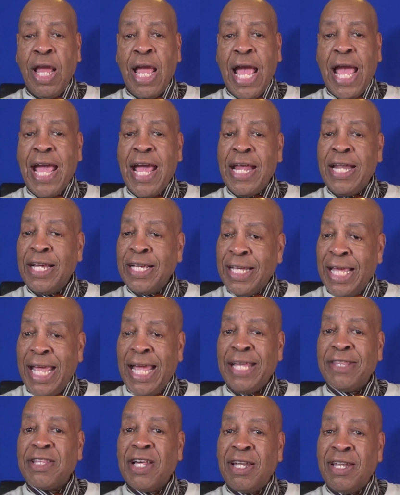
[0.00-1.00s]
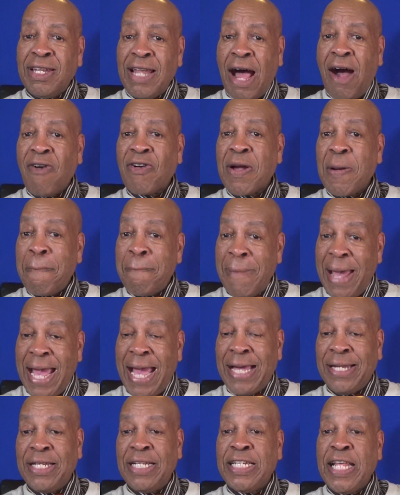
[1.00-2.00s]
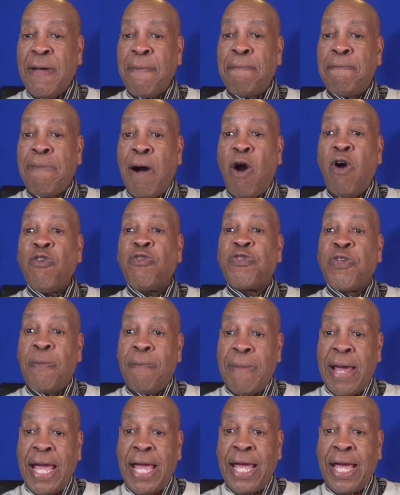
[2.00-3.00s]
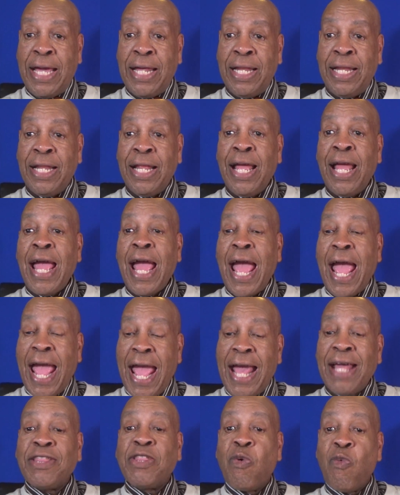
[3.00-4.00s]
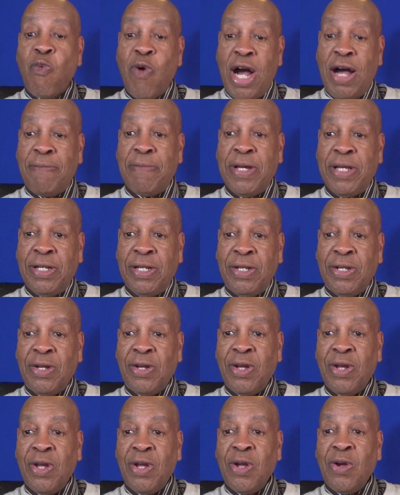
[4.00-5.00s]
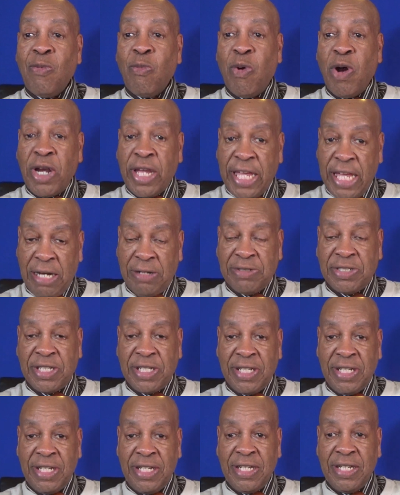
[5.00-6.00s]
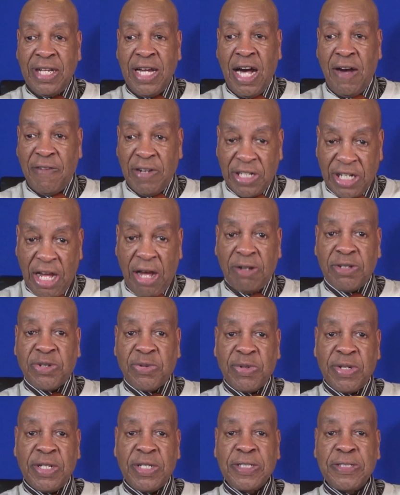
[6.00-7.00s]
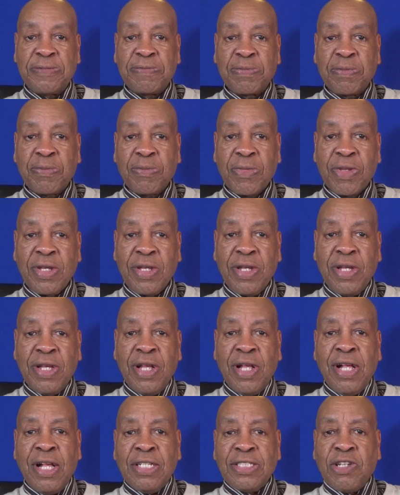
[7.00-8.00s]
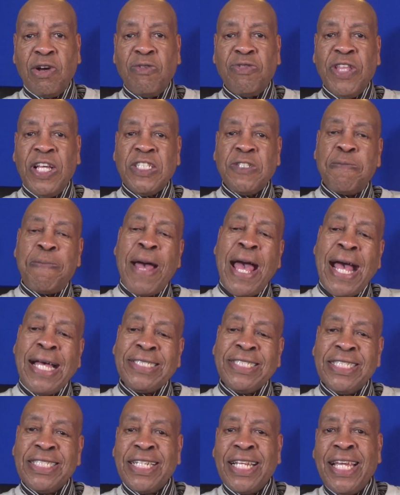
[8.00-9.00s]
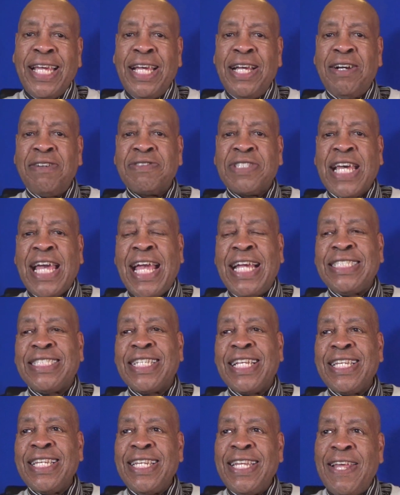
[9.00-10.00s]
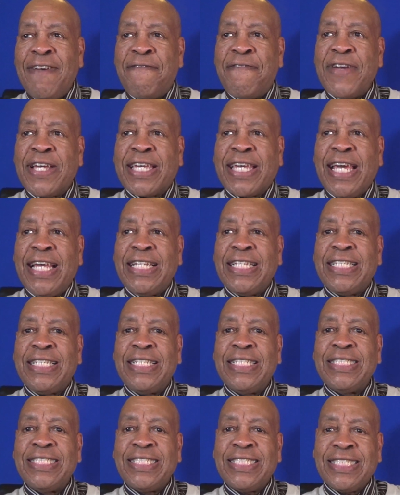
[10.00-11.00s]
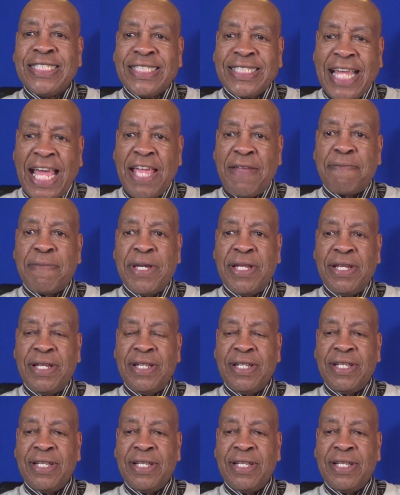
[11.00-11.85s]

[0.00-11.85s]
And again, the law commanded that both the man and the woman were guilty of adultery. So this passage gives a significant statement